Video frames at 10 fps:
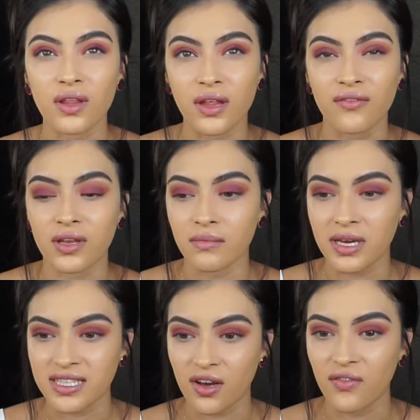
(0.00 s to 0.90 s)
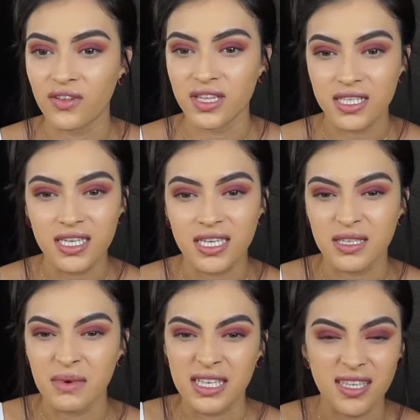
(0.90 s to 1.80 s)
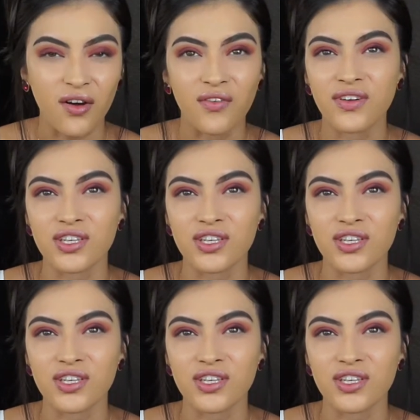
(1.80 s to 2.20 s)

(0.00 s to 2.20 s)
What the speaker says: and loving myself and listening to myself,